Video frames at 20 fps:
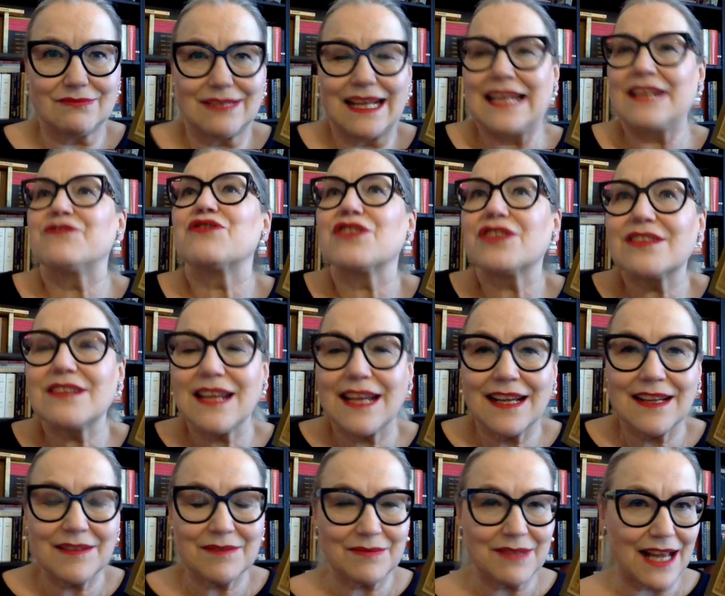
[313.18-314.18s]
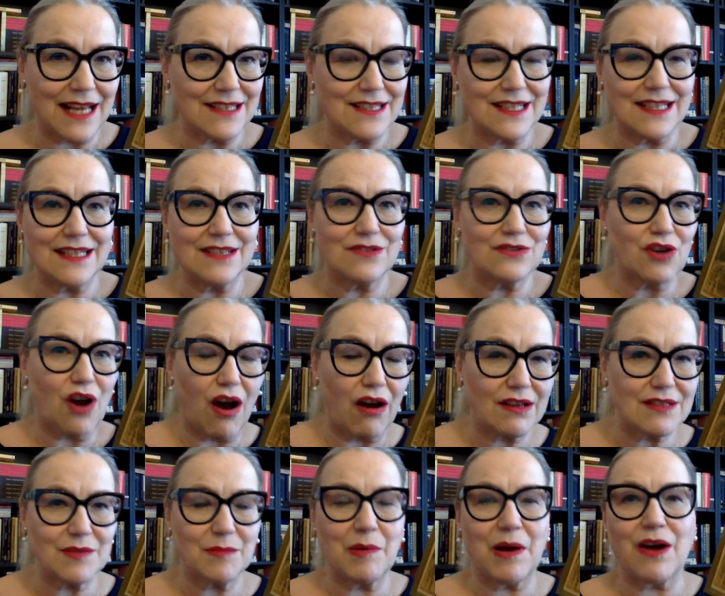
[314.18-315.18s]
interesting that he
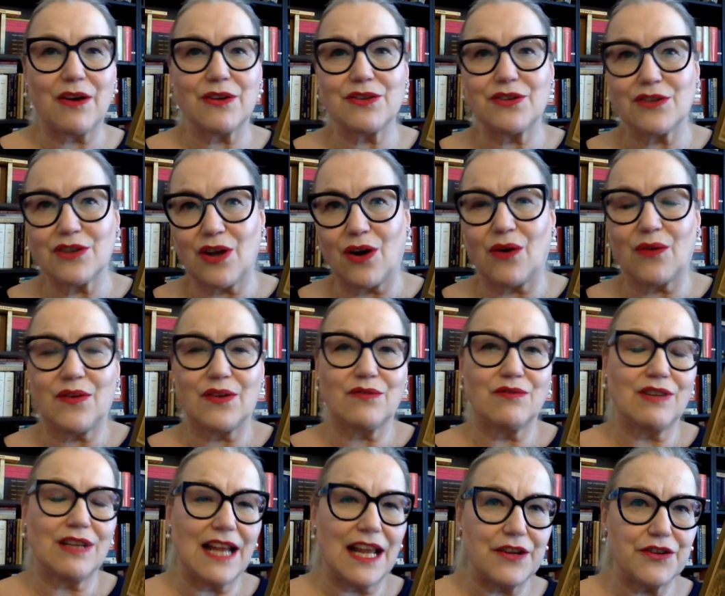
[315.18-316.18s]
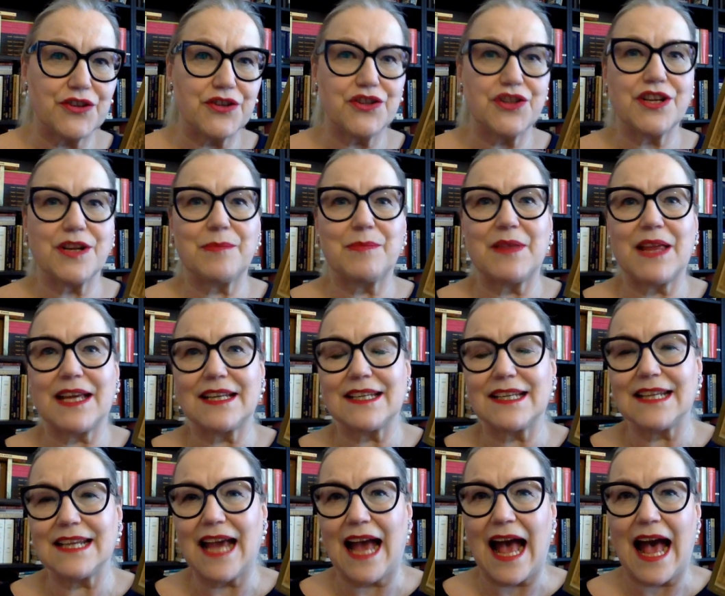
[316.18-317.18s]
talks about you know the relationship that
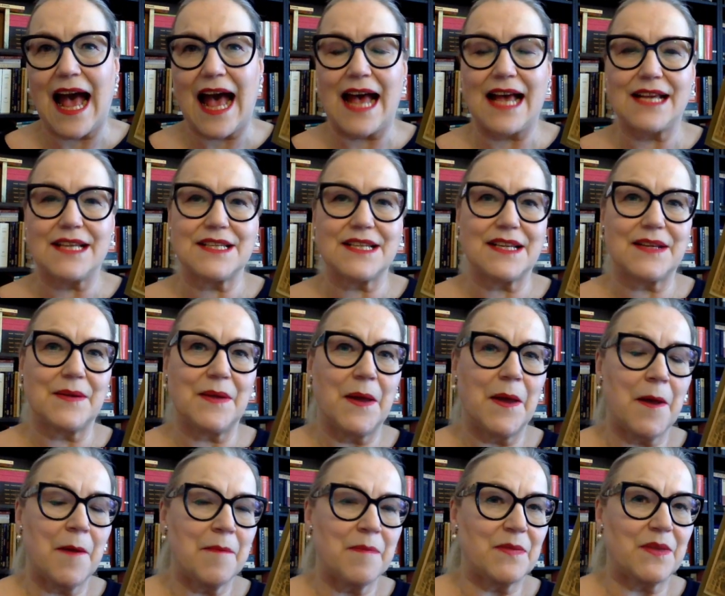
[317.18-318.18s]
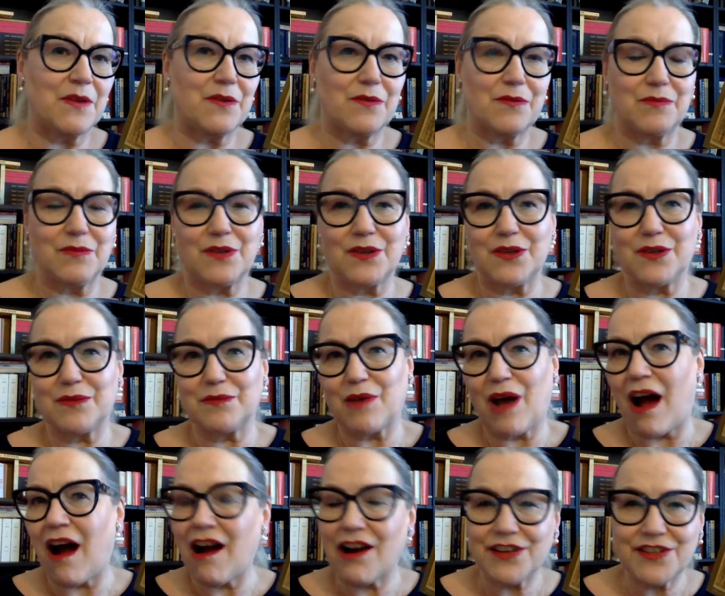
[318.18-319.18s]
he has and the the
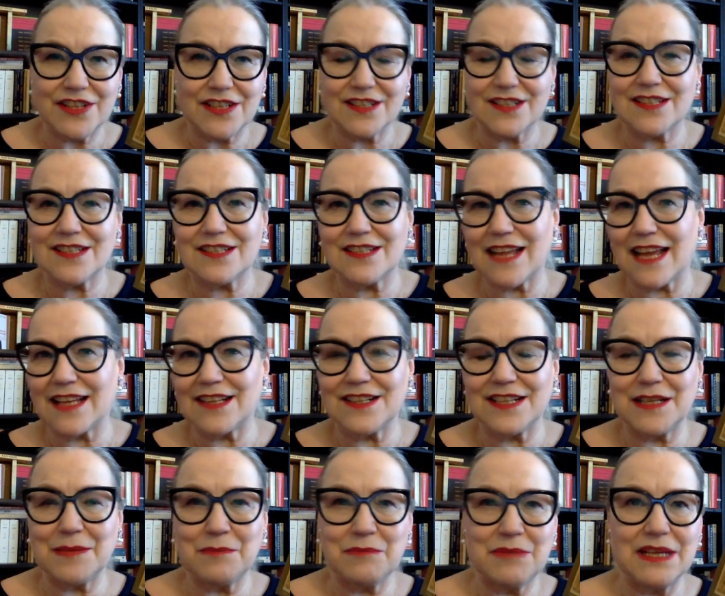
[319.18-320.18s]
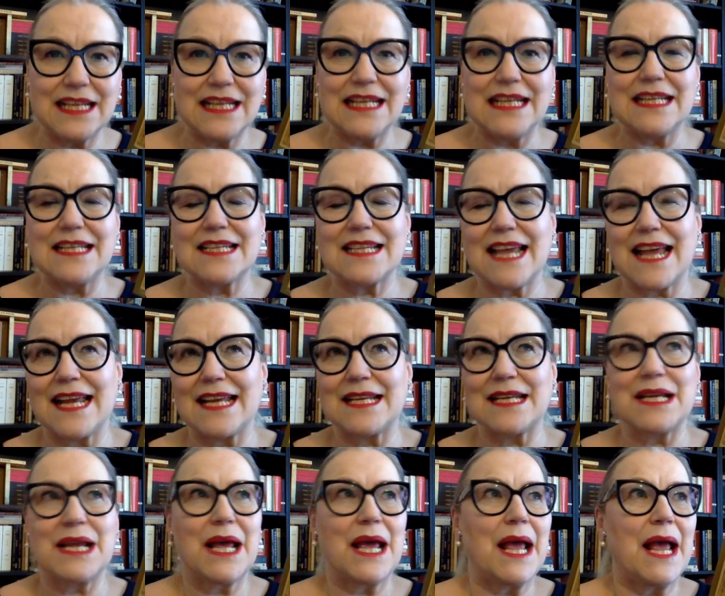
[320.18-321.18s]
artists that he meets
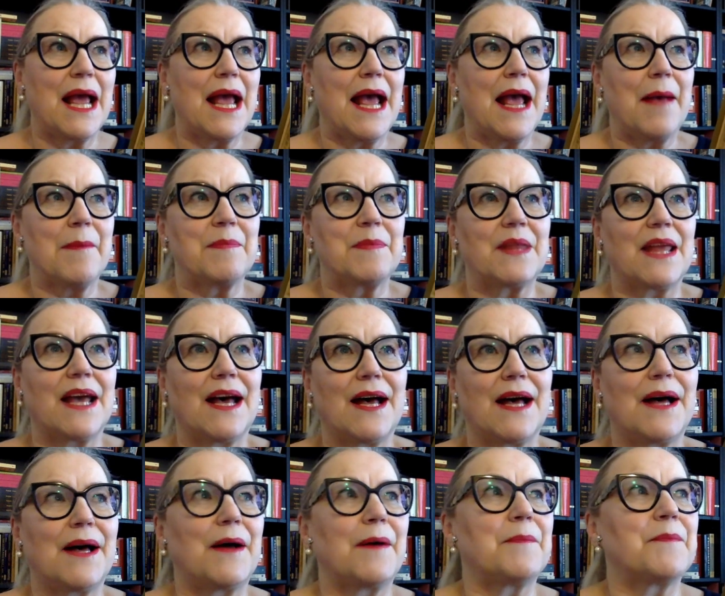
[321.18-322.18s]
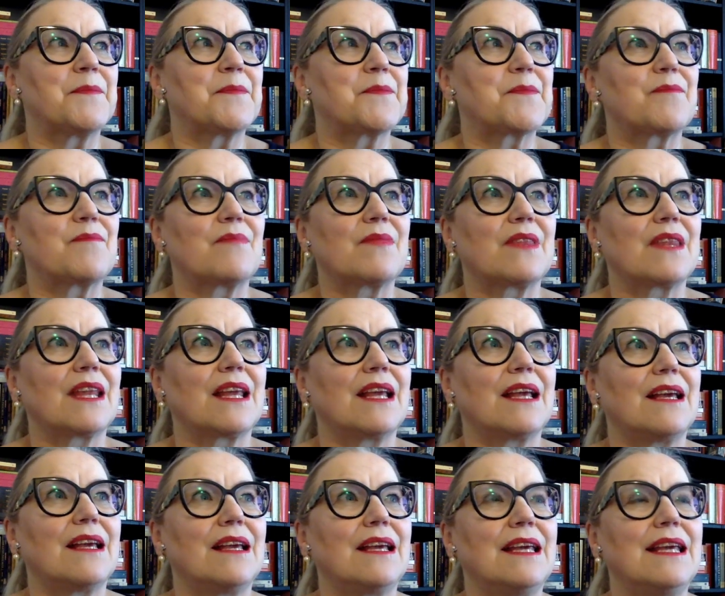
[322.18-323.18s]
and um,
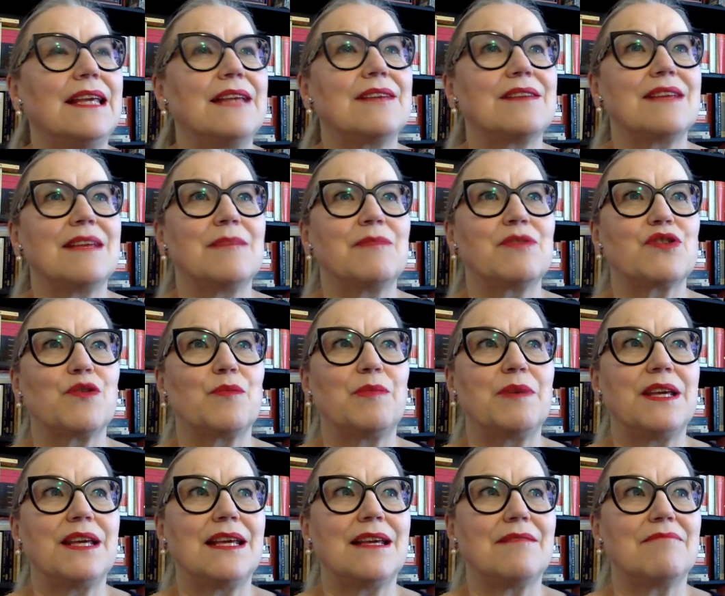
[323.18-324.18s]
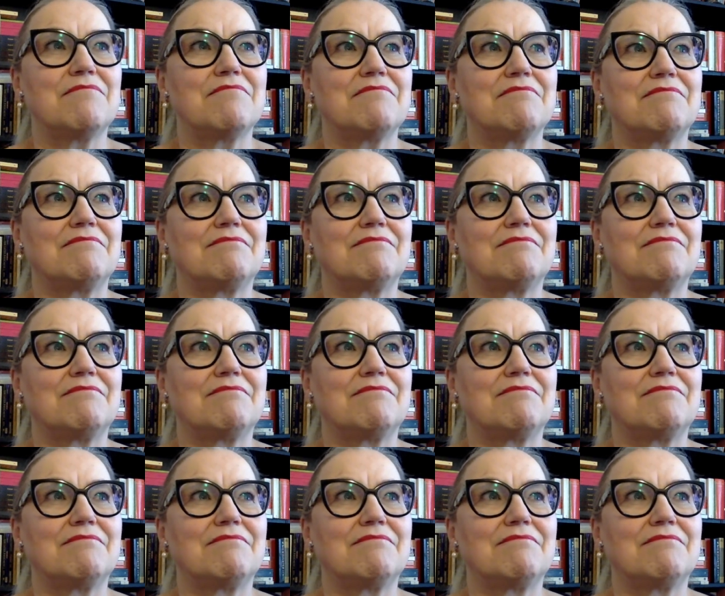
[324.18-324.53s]
he seems to be